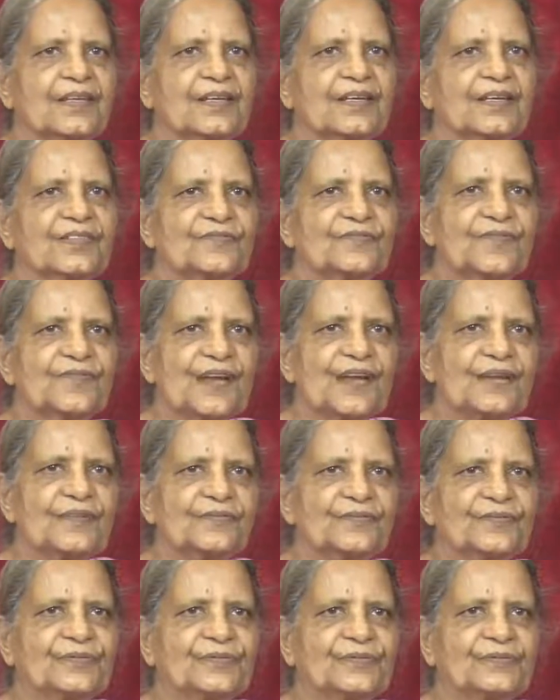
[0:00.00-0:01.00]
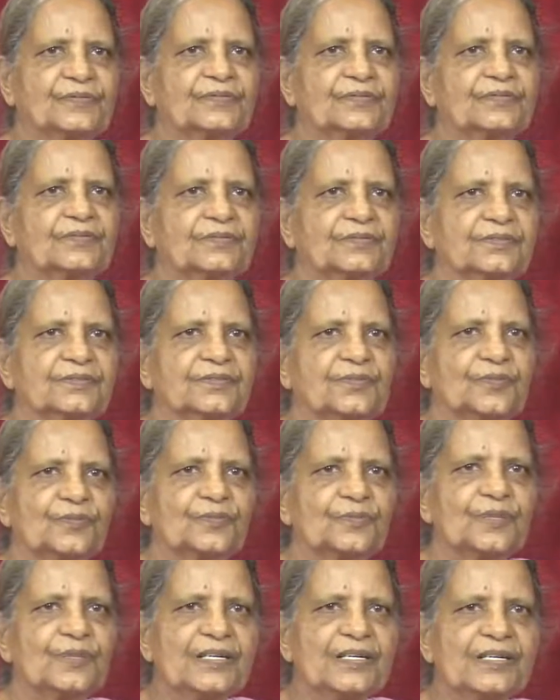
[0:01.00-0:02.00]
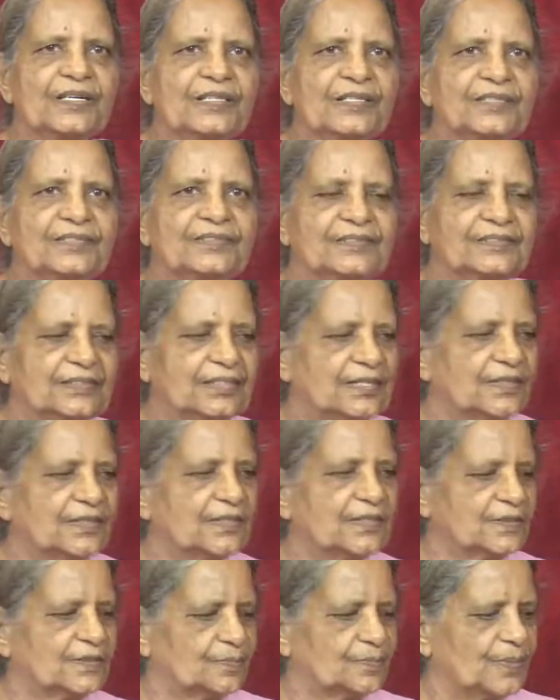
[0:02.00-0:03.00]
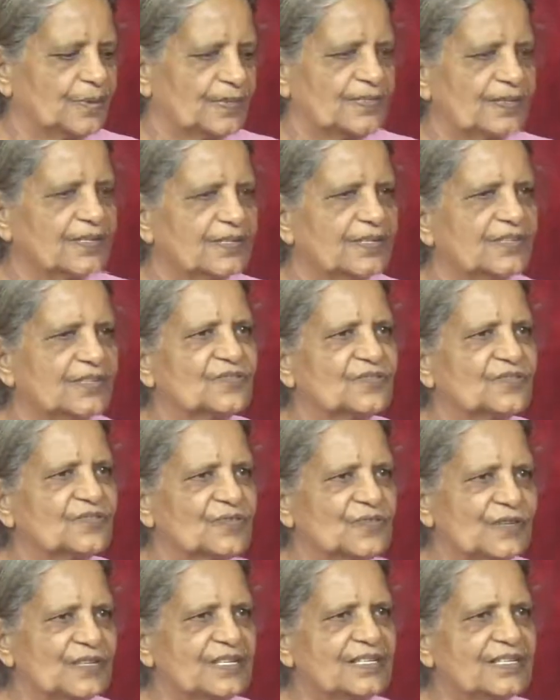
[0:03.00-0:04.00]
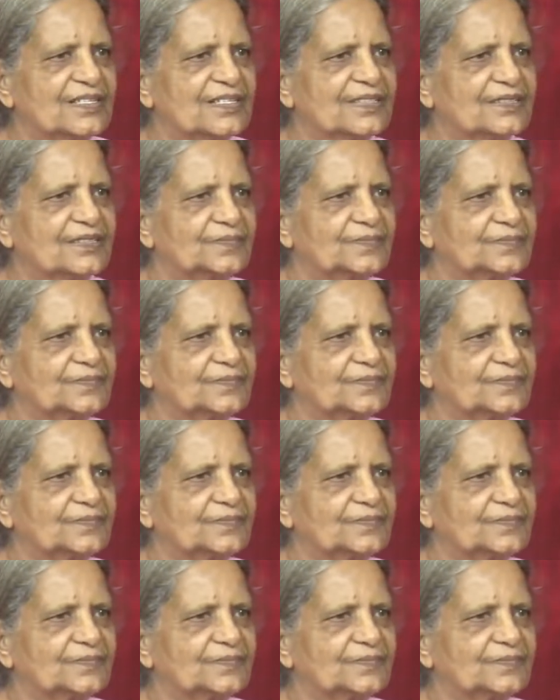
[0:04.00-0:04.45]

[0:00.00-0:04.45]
His wife Rukmini is pressing his feet